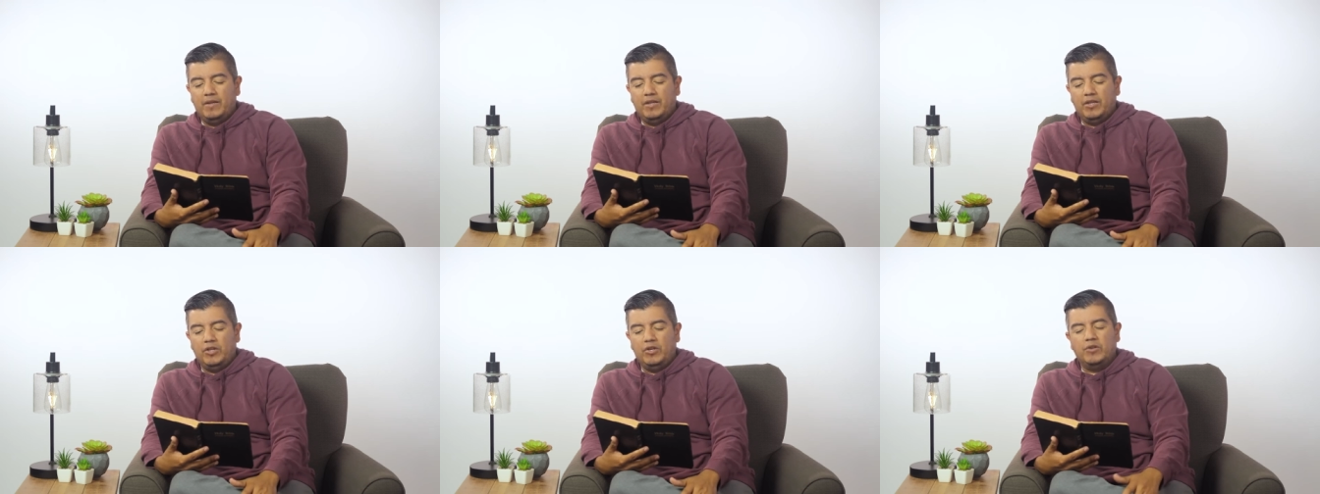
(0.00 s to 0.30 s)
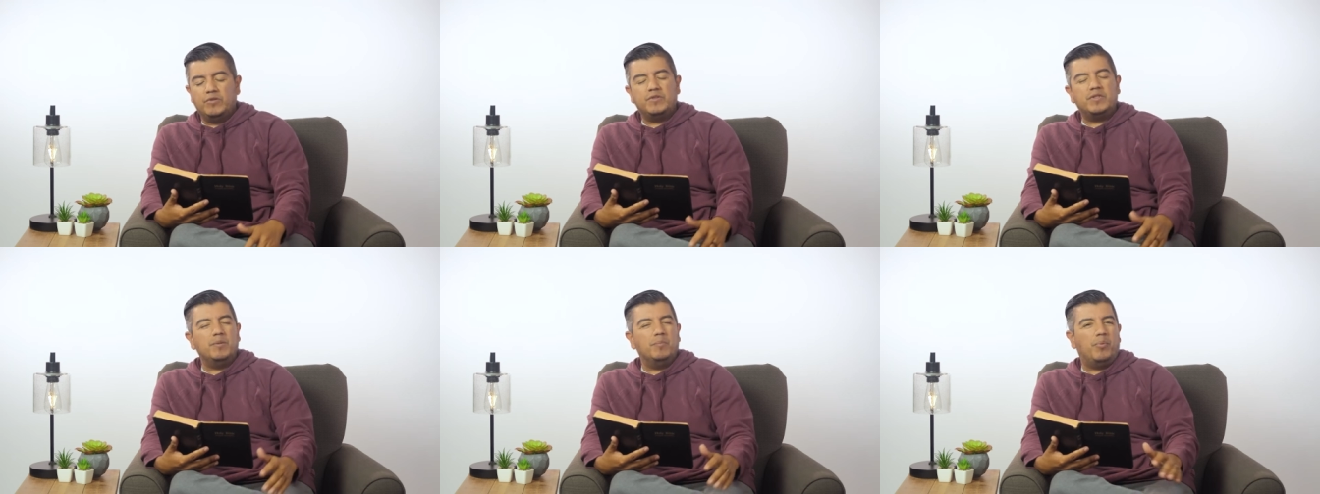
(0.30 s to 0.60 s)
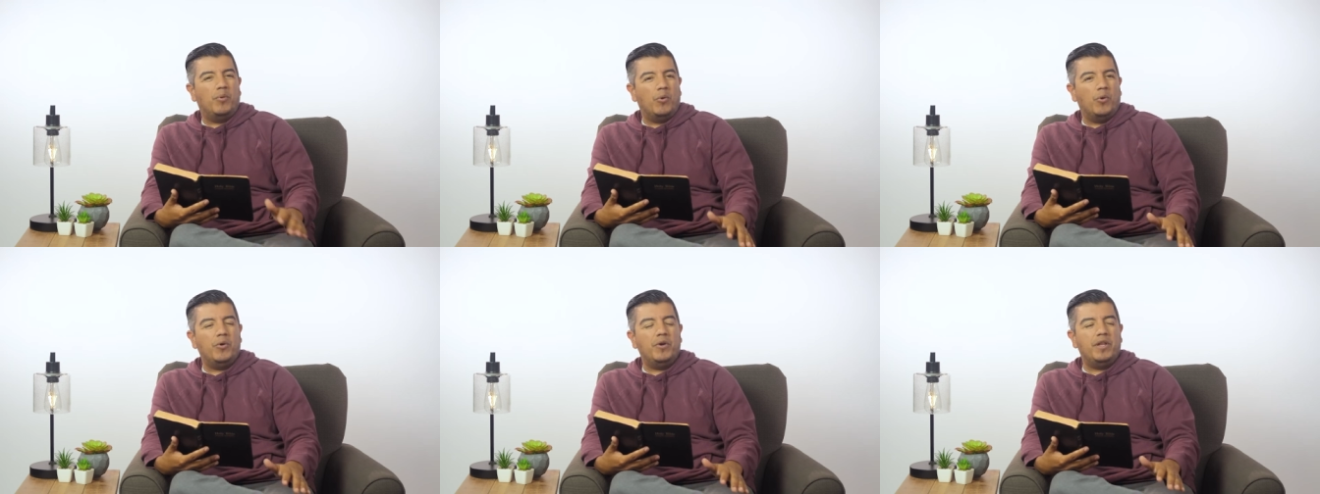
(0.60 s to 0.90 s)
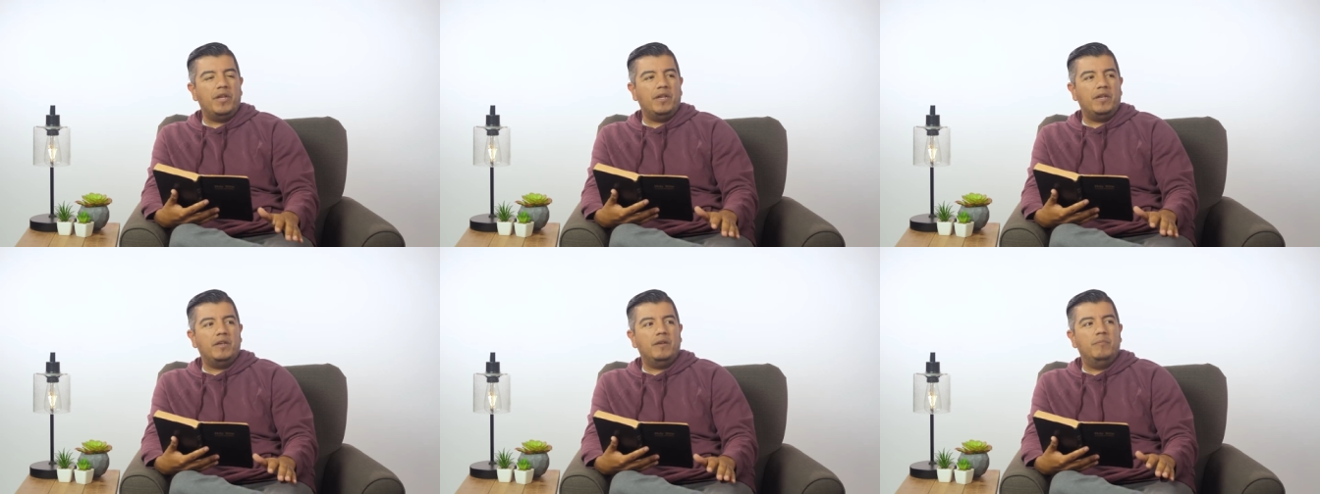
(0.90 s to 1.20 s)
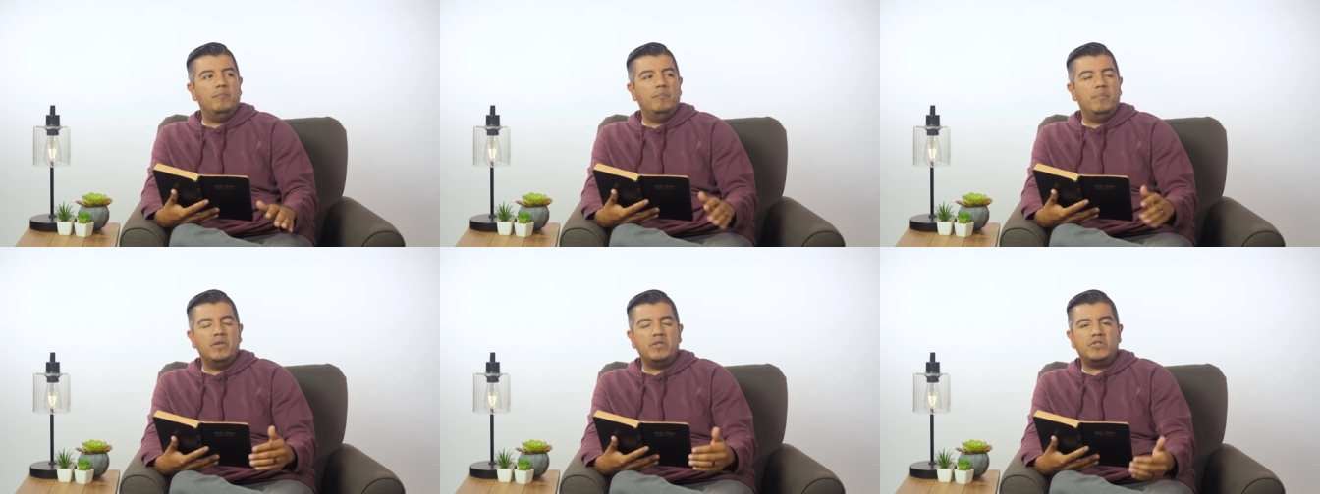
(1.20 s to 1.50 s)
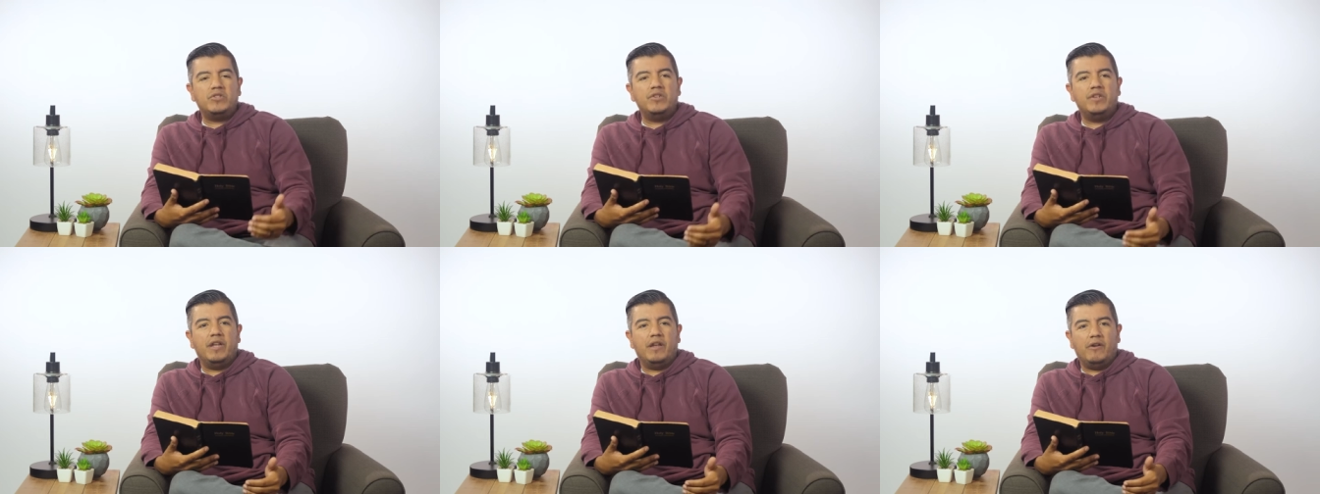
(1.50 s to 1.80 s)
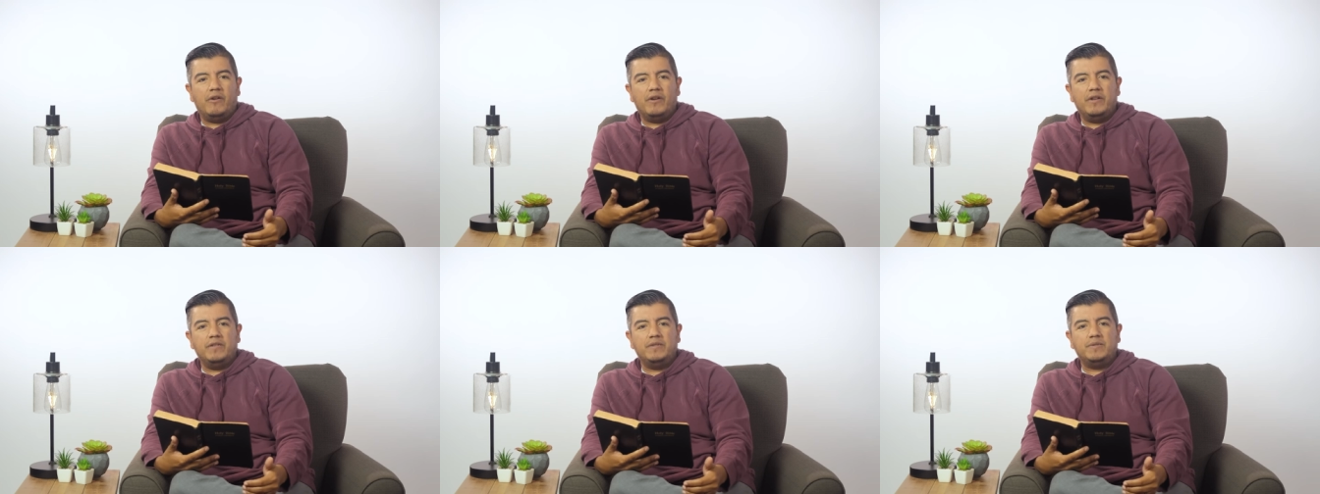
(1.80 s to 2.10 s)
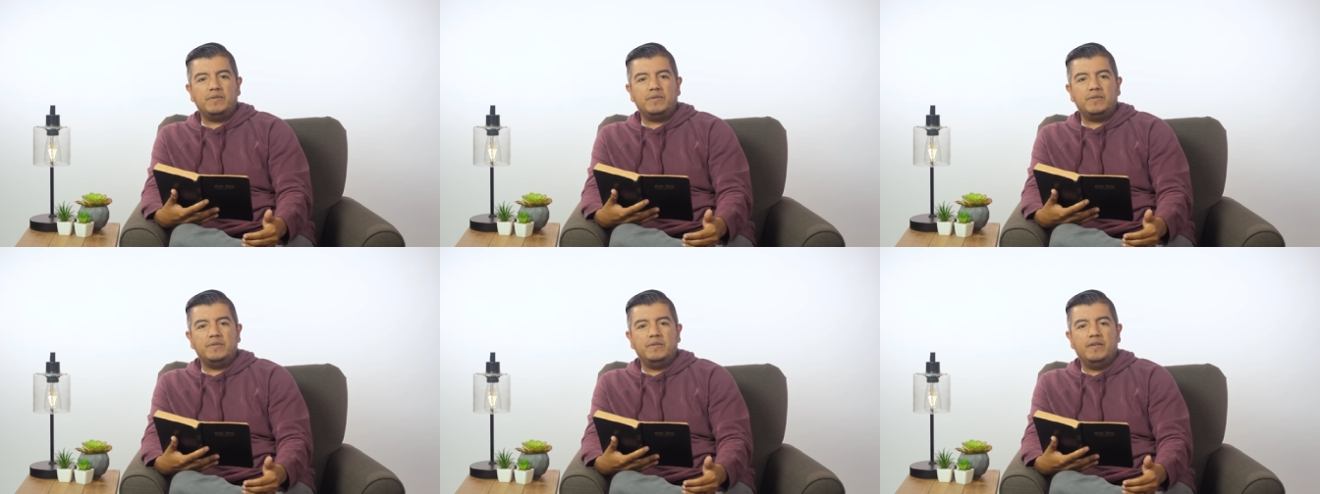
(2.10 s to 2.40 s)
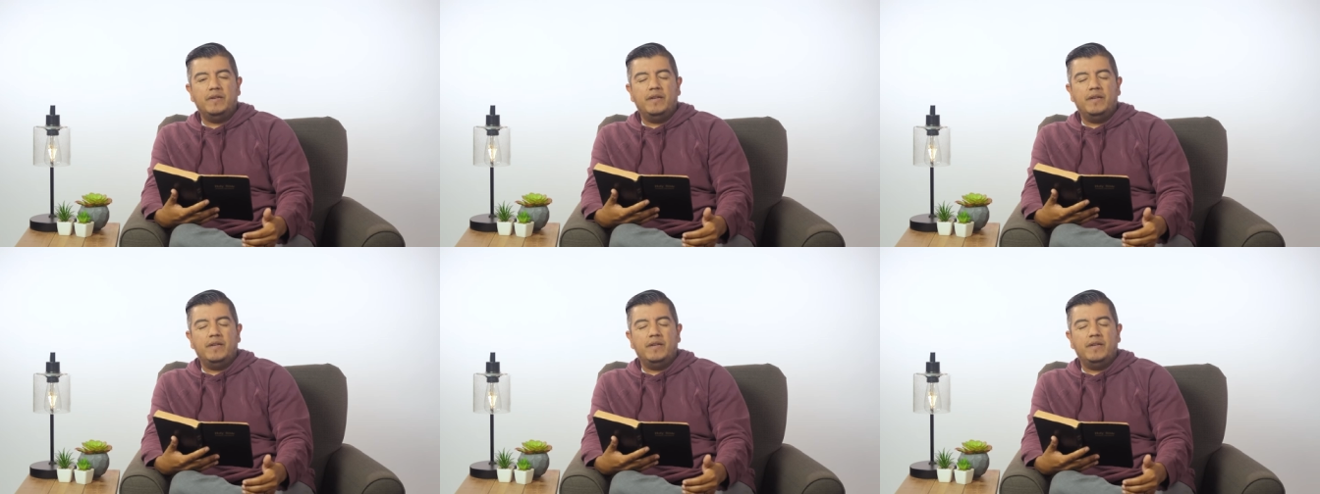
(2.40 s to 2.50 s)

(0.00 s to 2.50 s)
You know, supporting missionaries